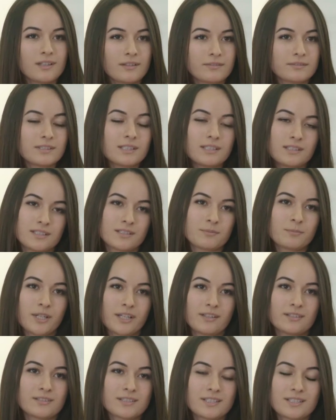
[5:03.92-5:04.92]
loved teaching
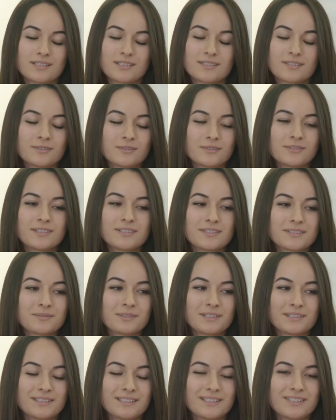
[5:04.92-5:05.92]
biology, so it's
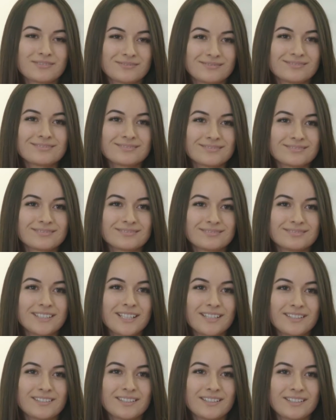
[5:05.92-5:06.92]
really,
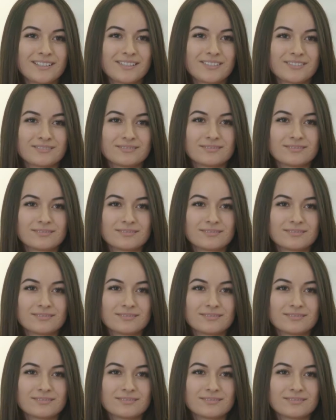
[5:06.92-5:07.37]
yeah, I like it.